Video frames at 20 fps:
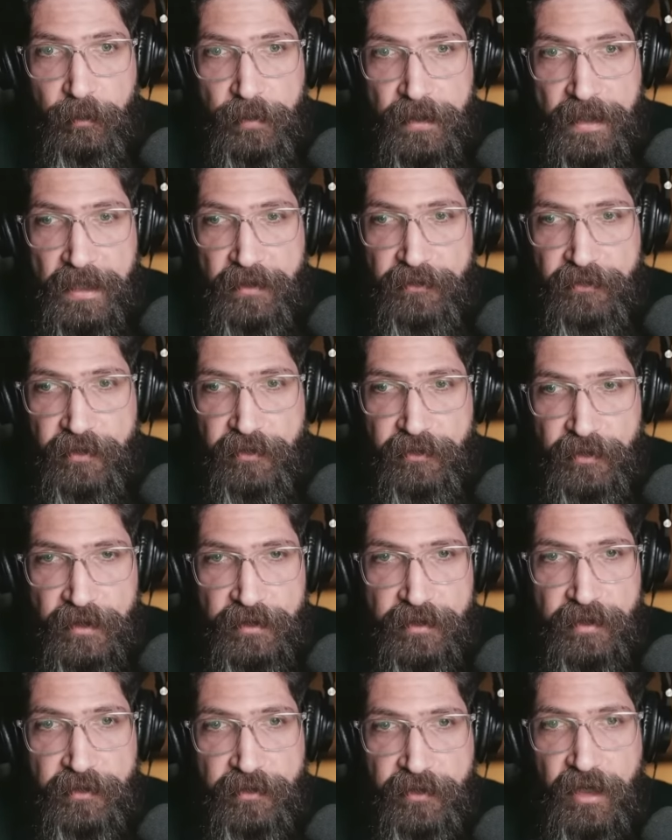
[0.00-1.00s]
places
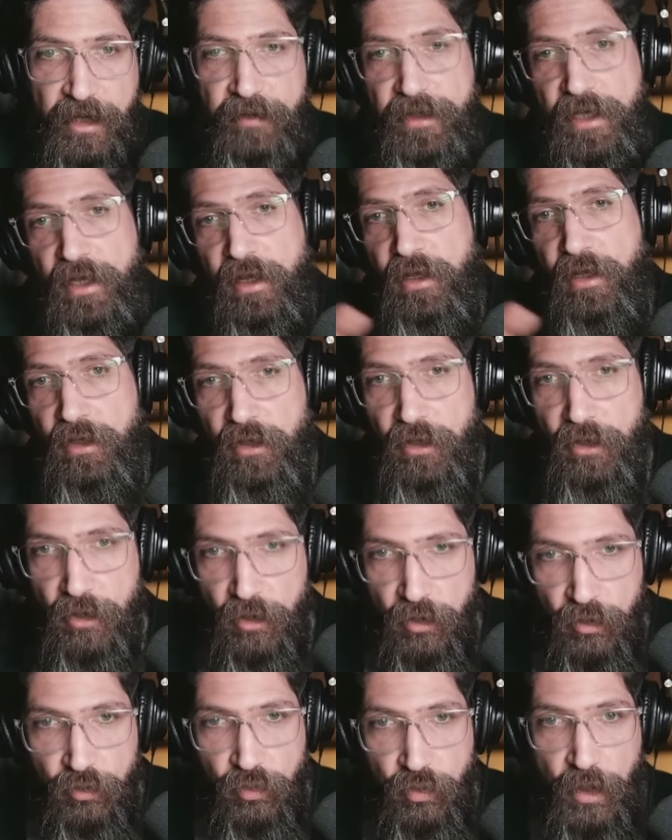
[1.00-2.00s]
in this area
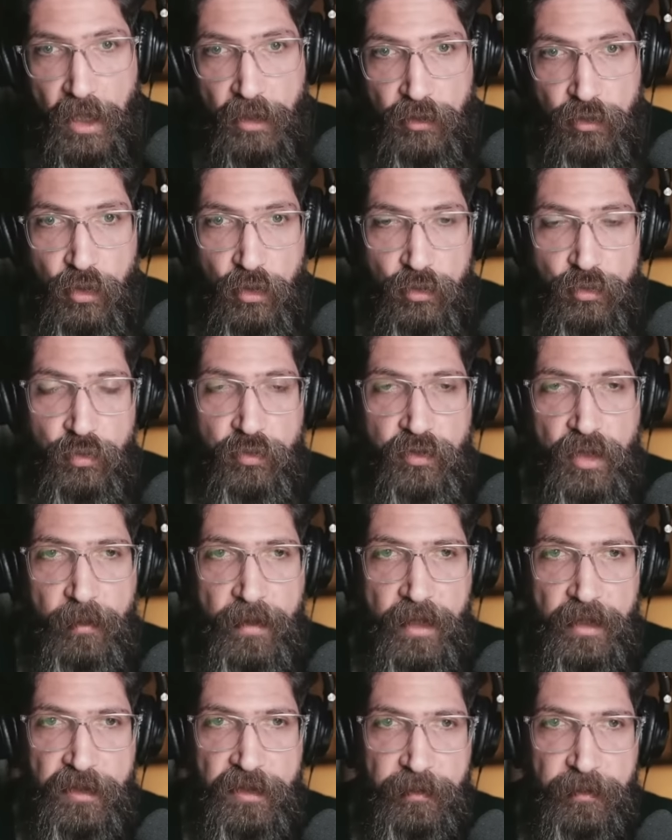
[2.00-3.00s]
and go to
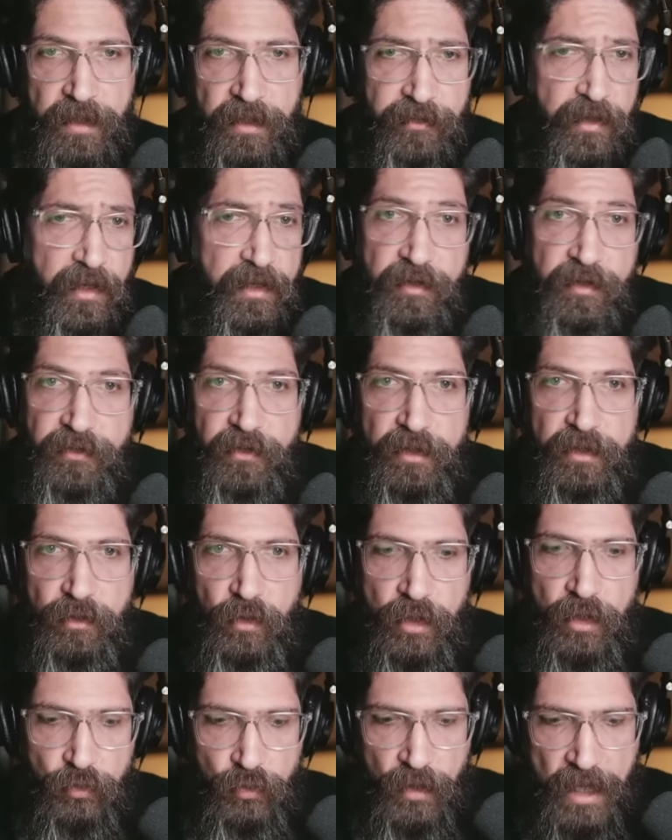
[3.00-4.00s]
some other place. And it's not
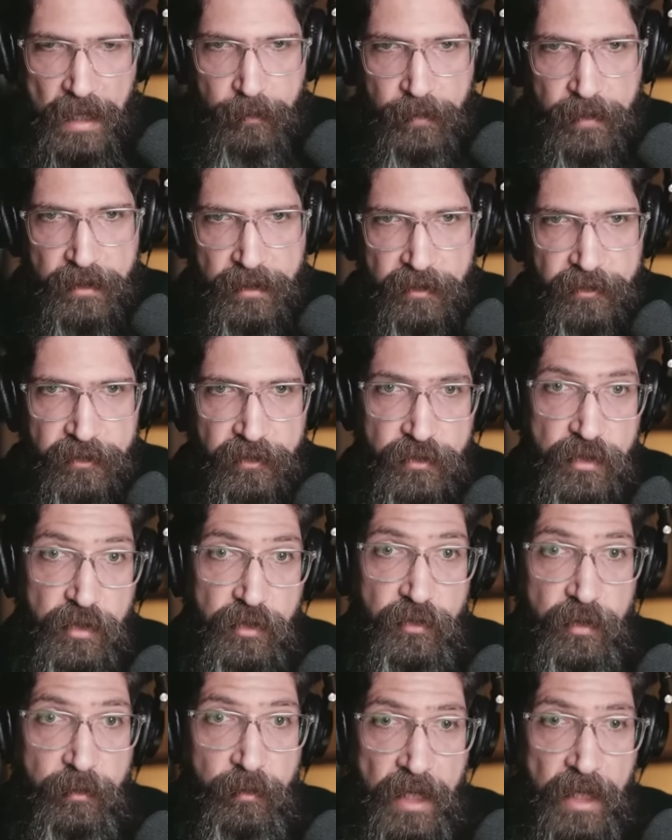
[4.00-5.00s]
going to happen. This is
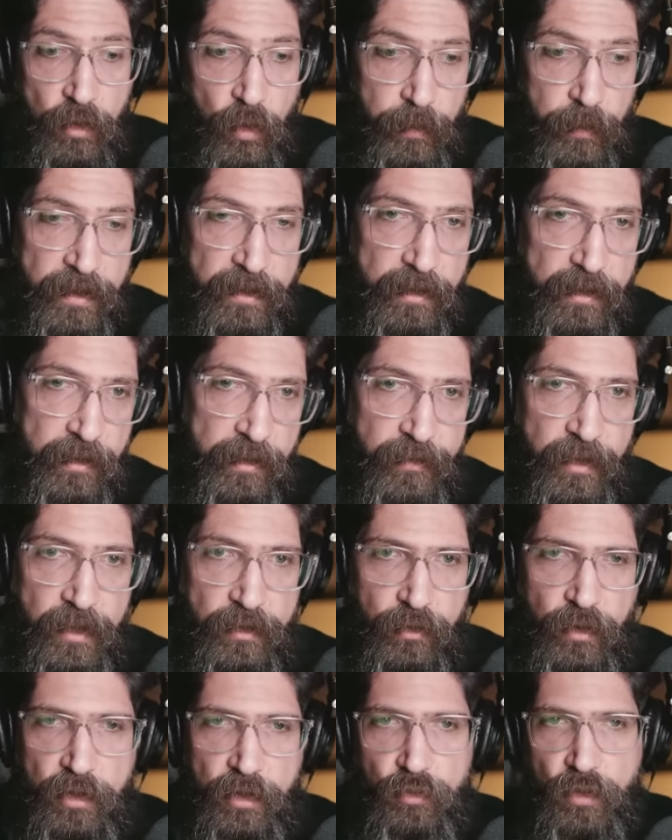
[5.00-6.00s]
just in my opinion, it's
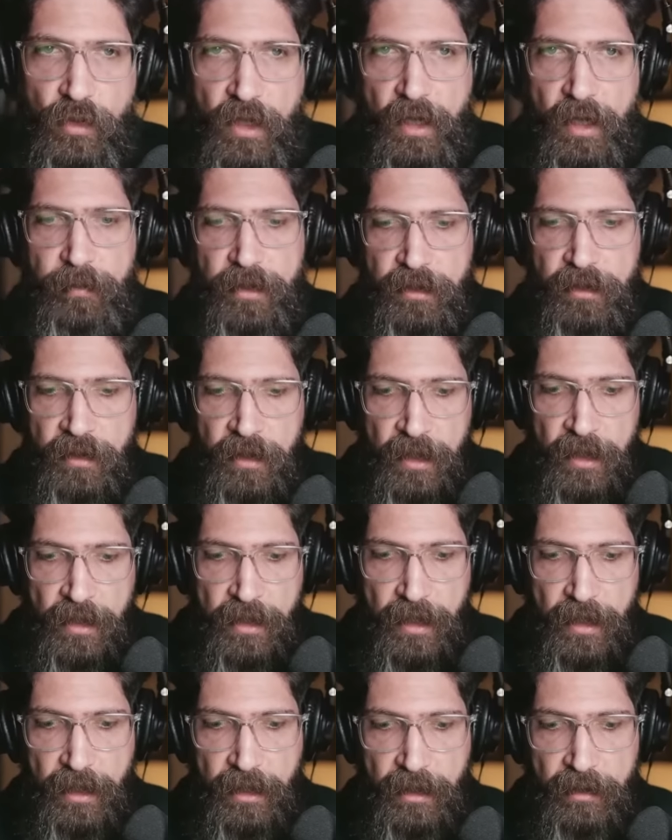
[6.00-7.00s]
not going to happen.
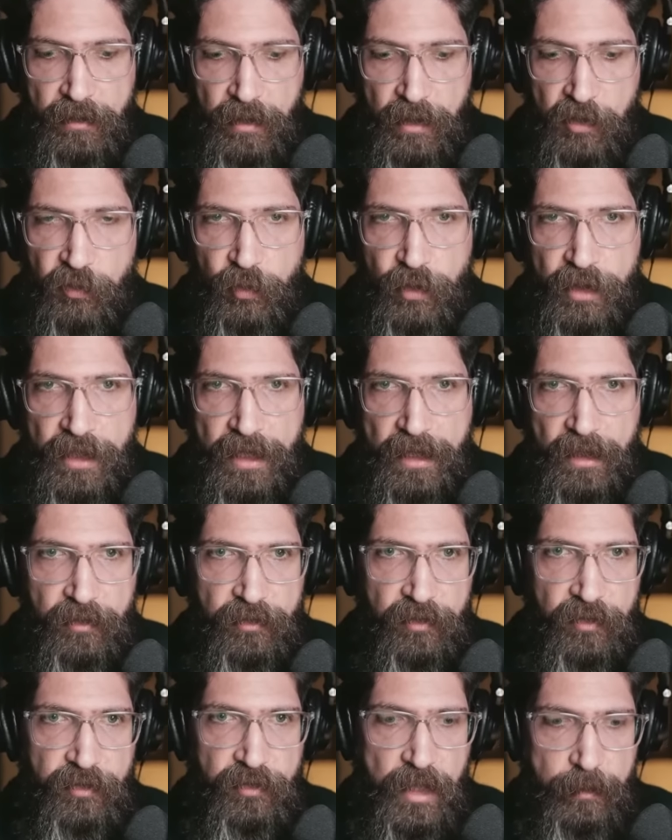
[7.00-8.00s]
And Hezbollah
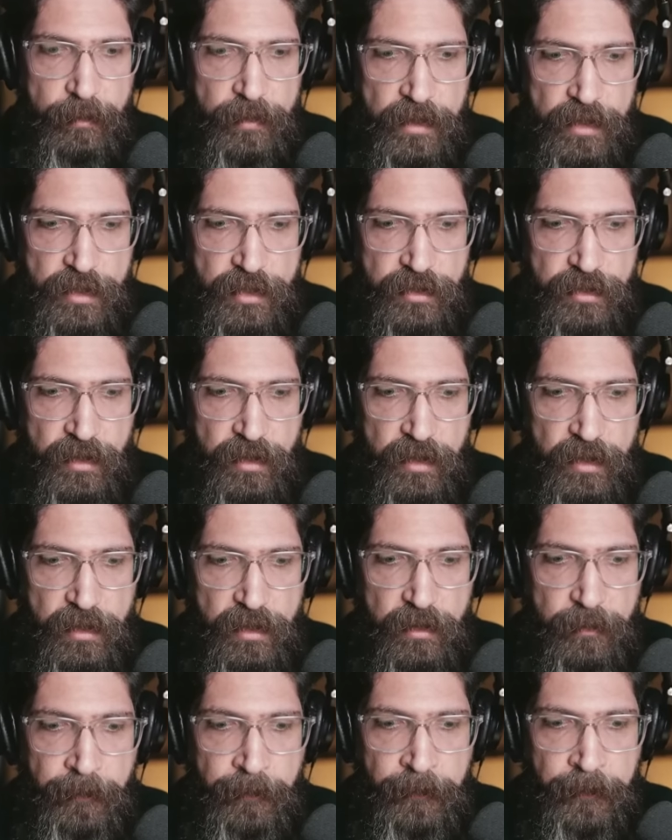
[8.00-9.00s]
has established
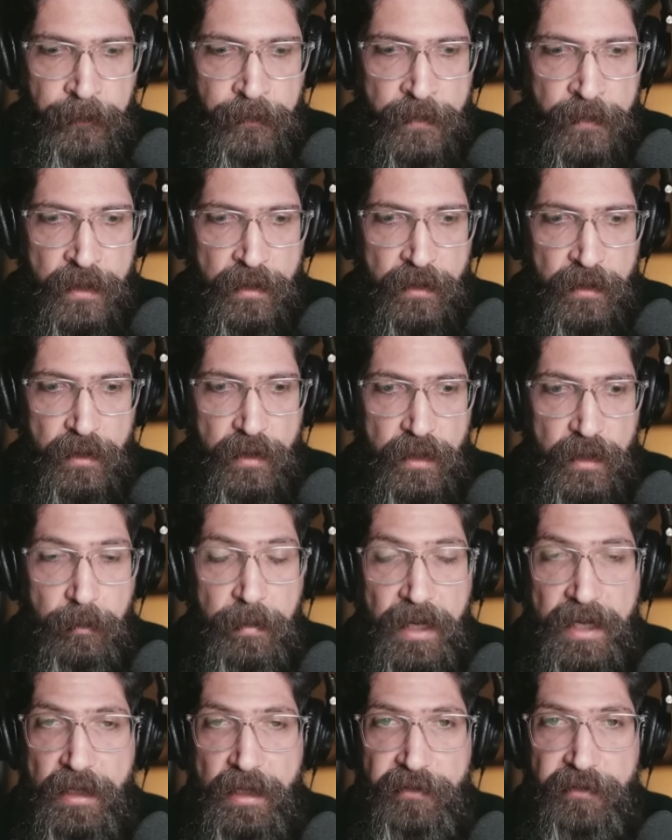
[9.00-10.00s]
a
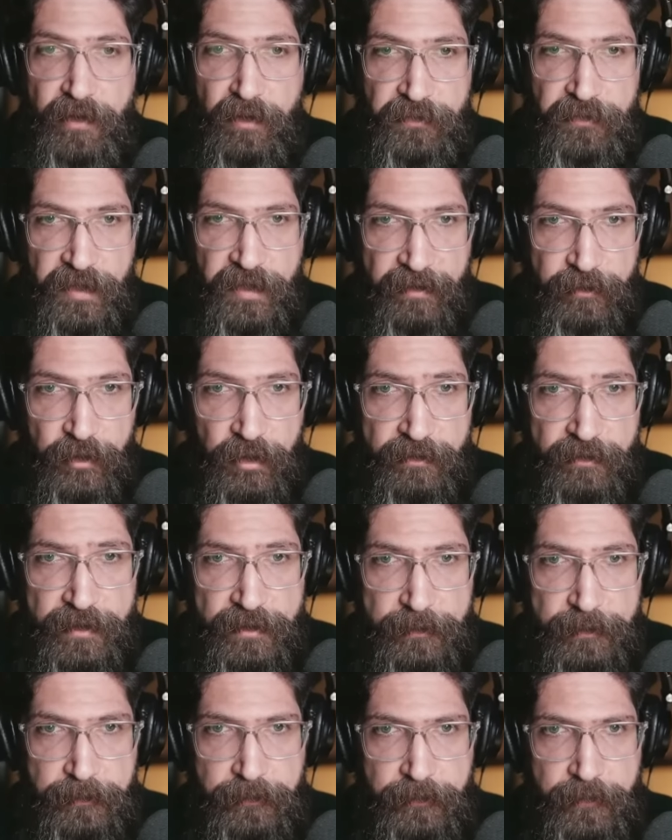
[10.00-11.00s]
balance of
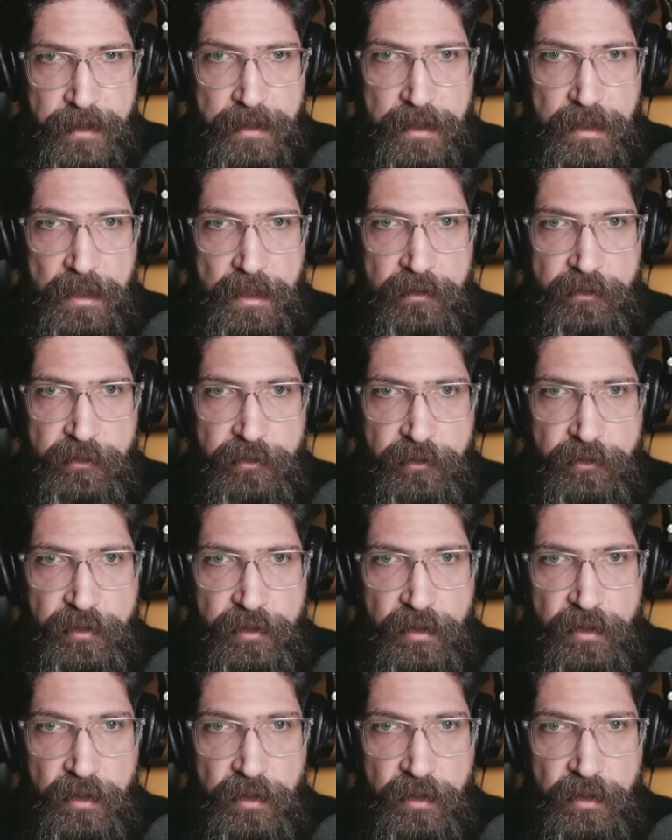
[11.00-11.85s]
terror against